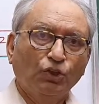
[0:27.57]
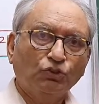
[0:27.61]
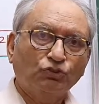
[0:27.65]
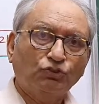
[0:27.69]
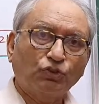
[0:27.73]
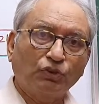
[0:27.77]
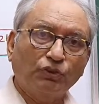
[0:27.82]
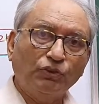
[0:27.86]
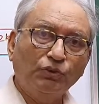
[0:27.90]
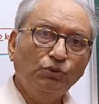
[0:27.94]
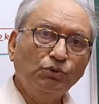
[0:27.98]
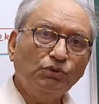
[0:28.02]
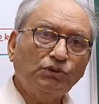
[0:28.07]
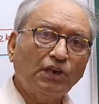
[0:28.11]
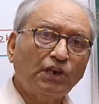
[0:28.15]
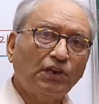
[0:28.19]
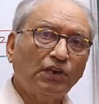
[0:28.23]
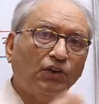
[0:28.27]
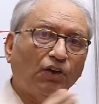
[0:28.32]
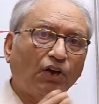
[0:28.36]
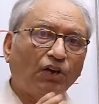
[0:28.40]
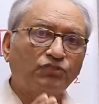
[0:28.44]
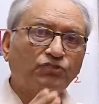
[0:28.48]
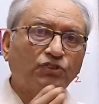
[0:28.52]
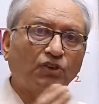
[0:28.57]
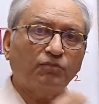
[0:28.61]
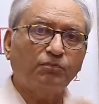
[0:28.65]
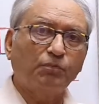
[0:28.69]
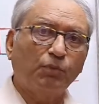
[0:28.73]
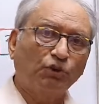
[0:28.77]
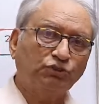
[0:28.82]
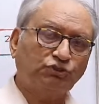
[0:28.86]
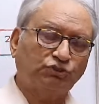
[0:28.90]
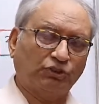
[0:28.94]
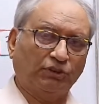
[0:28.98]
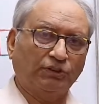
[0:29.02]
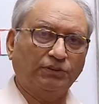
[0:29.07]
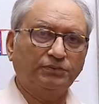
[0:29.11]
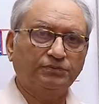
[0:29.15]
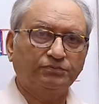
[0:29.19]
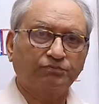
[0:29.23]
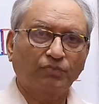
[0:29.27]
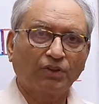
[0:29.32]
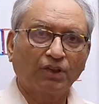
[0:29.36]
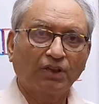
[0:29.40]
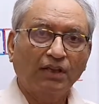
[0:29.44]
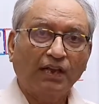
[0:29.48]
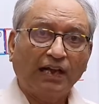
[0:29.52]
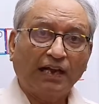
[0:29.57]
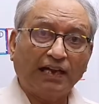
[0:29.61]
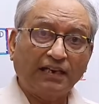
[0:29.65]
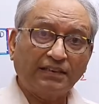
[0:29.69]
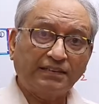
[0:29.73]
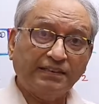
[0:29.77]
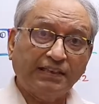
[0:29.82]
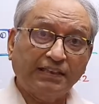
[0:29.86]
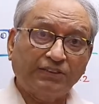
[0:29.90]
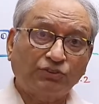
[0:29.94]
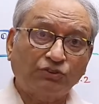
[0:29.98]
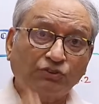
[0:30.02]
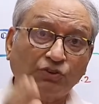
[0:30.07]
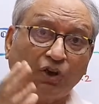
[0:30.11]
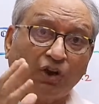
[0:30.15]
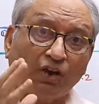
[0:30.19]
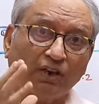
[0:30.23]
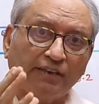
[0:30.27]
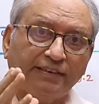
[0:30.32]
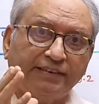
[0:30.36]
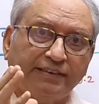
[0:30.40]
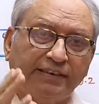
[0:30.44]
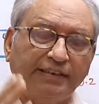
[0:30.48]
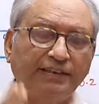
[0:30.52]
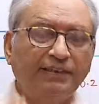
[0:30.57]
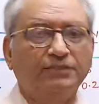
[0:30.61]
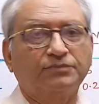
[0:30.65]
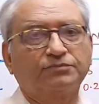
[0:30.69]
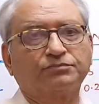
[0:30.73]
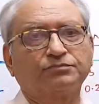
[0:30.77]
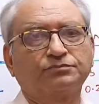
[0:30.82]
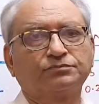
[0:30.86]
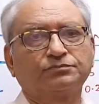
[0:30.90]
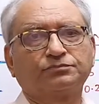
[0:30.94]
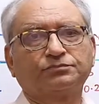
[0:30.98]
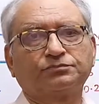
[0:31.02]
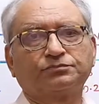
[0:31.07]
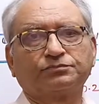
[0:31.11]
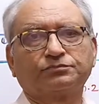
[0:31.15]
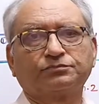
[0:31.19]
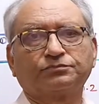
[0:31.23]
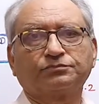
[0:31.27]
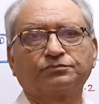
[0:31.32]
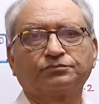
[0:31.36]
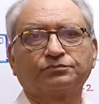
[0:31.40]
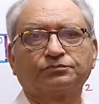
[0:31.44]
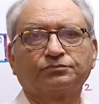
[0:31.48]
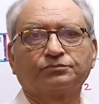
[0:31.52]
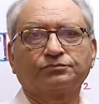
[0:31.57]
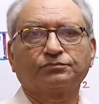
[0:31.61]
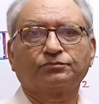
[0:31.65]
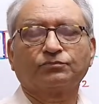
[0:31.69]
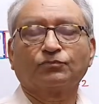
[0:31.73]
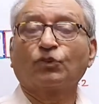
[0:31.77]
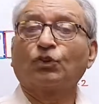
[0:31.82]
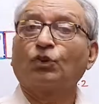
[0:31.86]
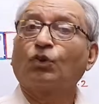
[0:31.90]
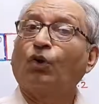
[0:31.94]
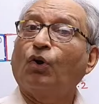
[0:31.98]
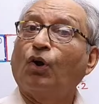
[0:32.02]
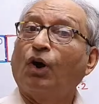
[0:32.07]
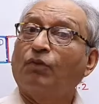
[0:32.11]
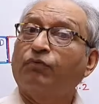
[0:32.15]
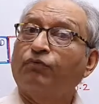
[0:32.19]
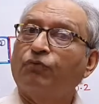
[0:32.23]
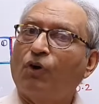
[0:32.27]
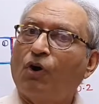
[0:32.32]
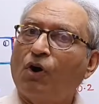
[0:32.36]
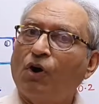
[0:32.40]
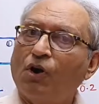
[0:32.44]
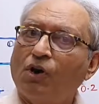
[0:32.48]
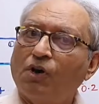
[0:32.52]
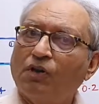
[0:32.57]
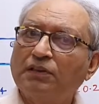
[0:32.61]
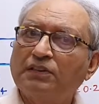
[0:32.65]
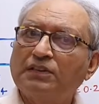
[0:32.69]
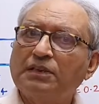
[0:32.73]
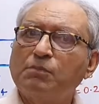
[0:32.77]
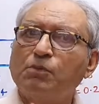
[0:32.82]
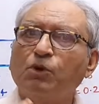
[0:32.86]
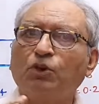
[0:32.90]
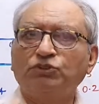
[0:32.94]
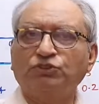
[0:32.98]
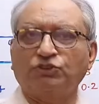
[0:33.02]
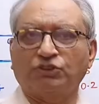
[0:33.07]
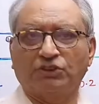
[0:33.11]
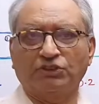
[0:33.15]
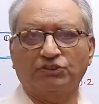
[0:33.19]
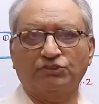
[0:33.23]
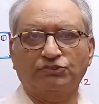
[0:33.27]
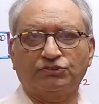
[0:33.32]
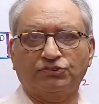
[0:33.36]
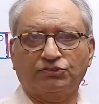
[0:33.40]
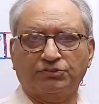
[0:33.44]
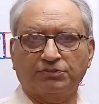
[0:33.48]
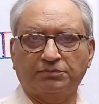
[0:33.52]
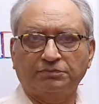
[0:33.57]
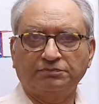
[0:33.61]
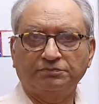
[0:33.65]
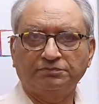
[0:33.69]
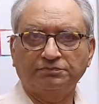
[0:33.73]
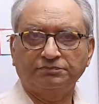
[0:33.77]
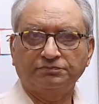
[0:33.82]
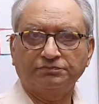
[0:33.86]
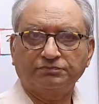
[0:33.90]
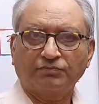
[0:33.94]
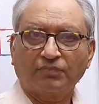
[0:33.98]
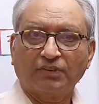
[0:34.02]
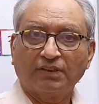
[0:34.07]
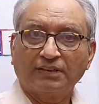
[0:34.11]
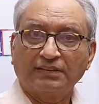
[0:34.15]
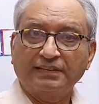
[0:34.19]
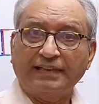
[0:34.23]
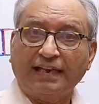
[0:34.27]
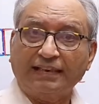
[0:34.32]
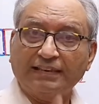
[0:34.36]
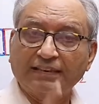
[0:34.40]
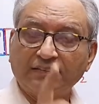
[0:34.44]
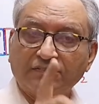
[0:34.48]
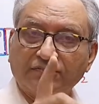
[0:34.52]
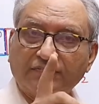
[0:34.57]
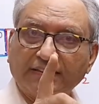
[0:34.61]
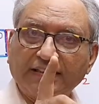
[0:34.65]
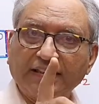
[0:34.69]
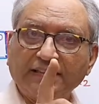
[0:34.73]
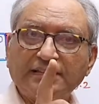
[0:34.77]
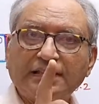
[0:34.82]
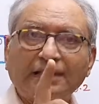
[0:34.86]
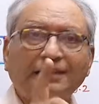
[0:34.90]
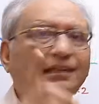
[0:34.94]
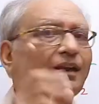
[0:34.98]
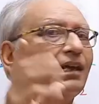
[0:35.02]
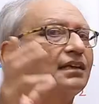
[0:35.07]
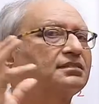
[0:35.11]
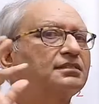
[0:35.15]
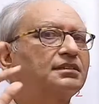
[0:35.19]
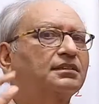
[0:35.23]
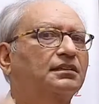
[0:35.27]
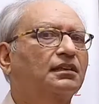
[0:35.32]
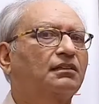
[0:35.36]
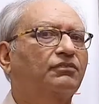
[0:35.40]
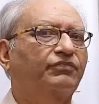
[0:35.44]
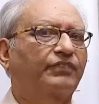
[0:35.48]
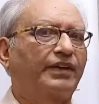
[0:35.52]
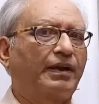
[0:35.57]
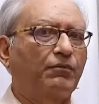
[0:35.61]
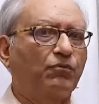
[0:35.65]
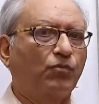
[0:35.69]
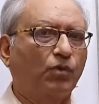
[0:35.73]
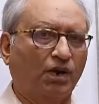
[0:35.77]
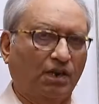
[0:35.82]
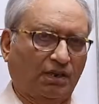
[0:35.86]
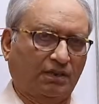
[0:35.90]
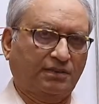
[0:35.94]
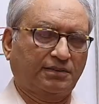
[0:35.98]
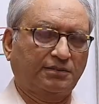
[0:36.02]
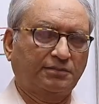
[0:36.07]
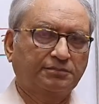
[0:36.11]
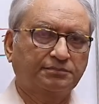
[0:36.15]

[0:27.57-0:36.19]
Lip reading: So Newton laws of motion are the authority of all the motions that is within the classical framework.